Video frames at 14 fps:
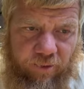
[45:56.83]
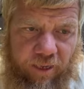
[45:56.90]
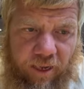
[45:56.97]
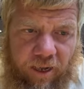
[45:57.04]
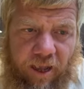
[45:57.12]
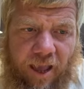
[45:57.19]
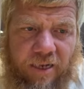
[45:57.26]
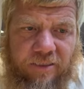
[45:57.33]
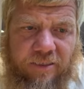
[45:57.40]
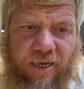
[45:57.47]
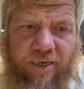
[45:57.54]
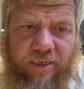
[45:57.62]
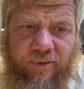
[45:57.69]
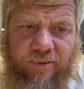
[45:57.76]
uh, as
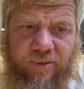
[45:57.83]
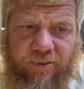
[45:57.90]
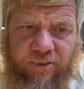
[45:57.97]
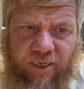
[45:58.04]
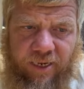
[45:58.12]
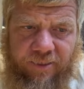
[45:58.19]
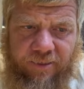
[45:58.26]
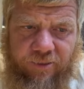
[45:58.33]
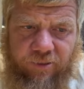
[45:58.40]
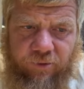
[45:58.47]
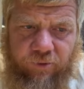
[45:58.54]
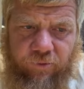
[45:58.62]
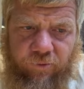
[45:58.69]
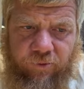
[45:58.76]
I decide
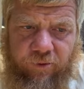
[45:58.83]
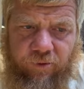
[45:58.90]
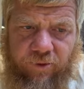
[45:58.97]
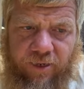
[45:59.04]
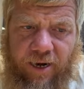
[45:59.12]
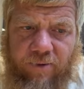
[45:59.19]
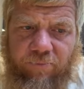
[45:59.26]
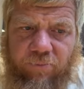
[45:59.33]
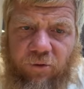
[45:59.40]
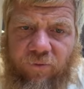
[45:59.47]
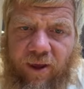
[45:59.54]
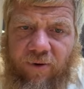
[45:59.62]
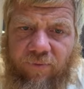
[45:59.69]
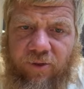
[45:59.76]
to, you know, kind of
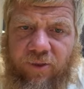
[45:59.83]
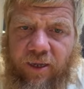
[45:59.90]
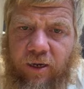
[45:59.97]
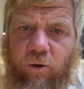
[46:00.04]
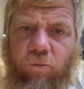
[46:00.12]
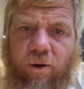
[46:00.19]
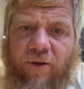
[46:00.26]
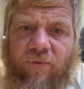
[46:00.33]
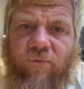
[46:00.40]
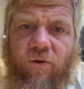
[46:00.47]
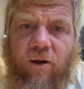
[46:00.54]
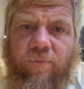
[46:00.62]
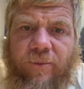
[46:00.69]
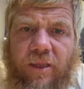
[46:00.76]
move everything away
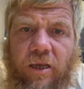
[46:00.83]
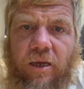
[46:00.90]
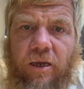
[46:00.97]
from